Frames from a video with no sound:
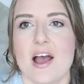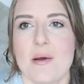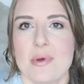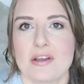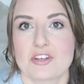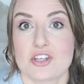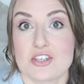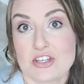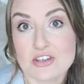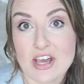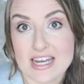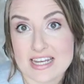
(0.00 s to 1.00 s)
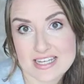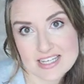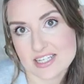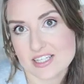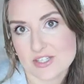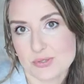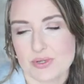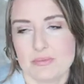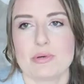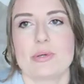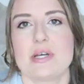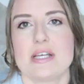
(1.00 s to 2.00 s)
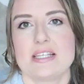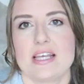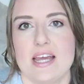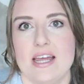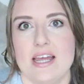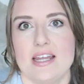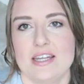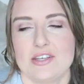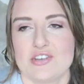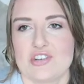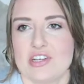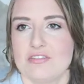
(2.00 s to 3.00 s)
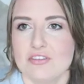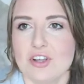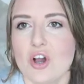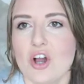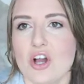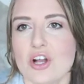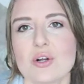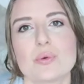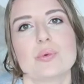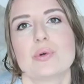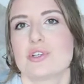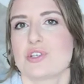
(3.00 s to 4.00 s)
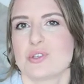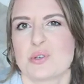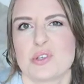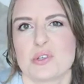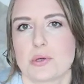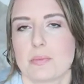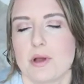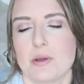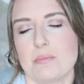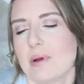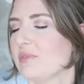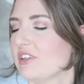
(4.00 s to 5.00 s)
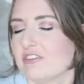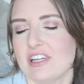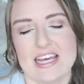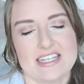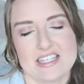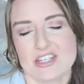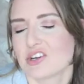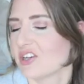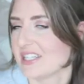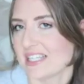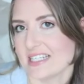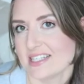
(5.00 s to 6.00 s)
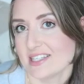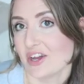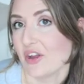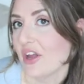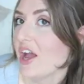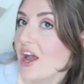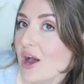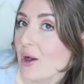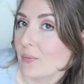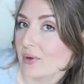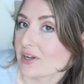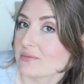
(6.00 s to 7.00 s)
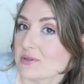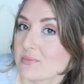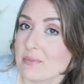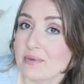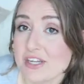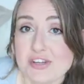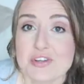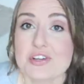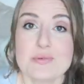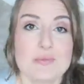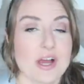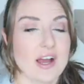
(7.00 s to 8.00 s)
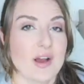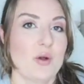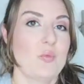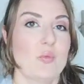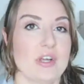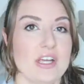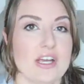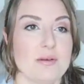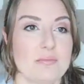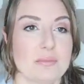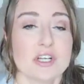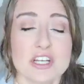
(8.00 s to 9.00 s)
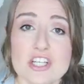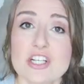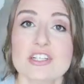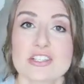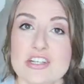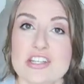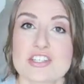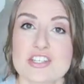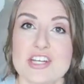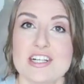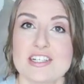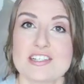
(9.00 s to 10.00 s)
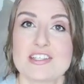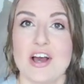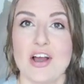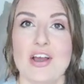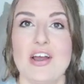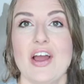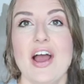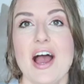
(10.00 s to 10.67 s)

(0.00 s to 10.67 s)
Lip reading: I've got two identical twin boys and I usually vlog or just sort of talk about mummy related content. So welcome to my bedroom. We're pretty chilled on this channel. So